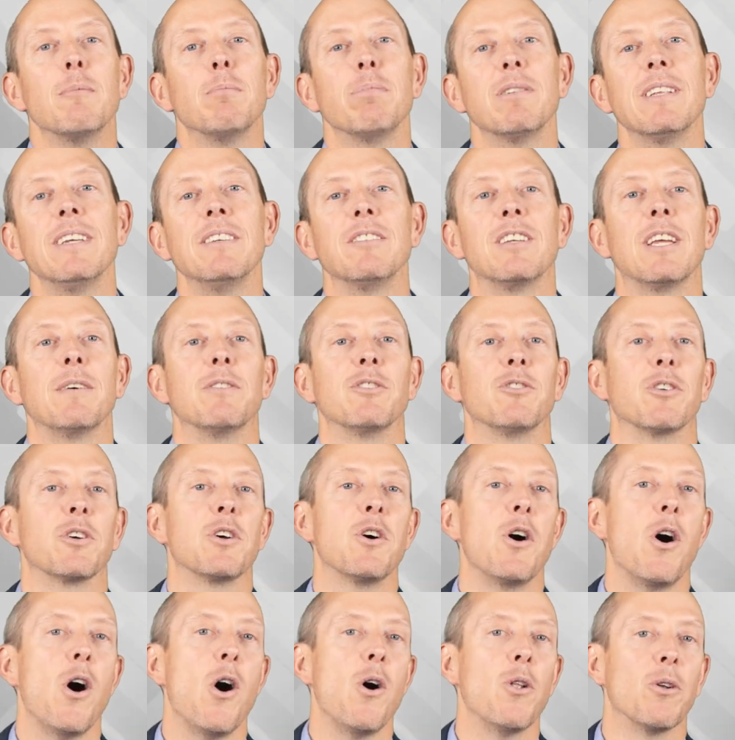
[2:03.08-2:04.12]
Please give us a
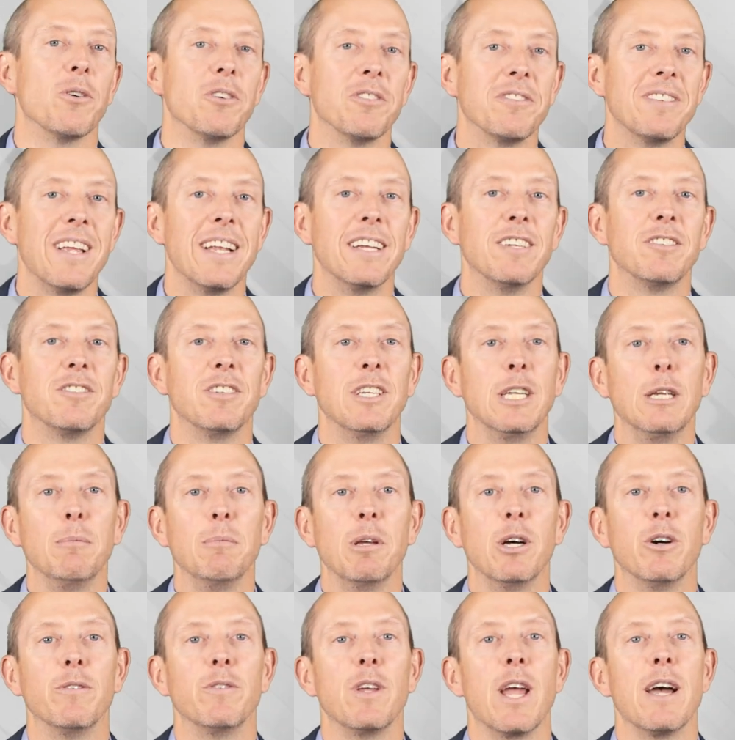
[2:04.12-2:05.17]
call or send us an
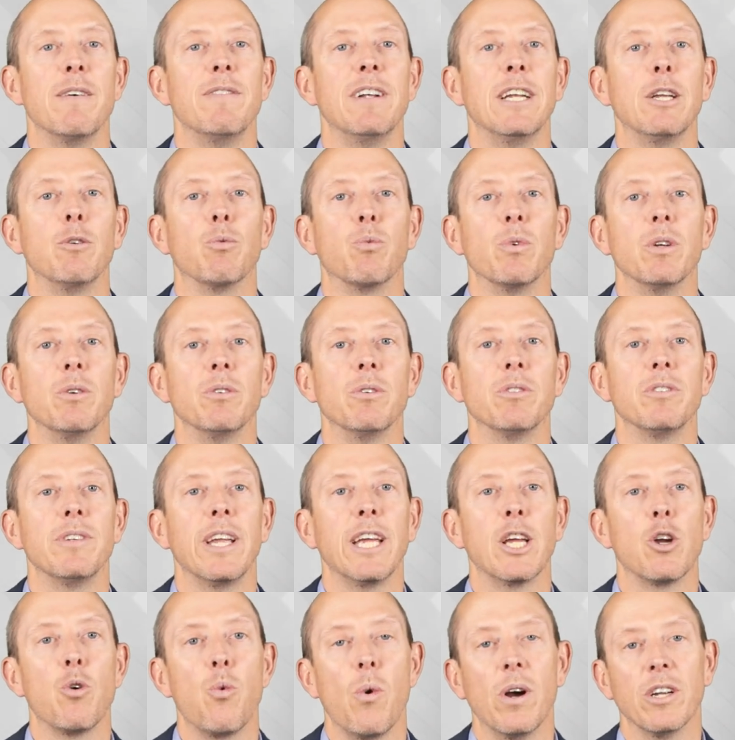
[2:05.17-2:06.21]
email if you have any real
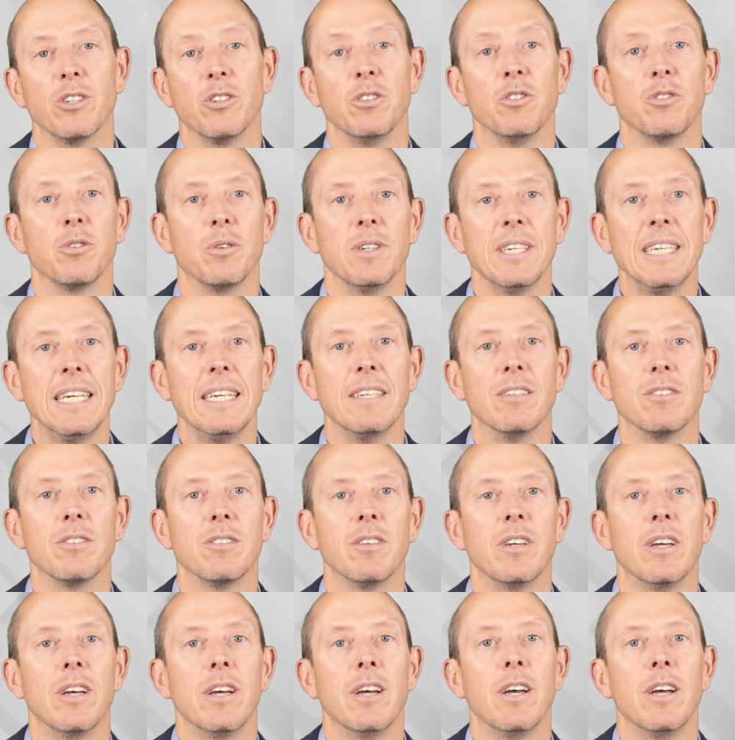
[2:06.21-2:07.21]
estate questions or needs.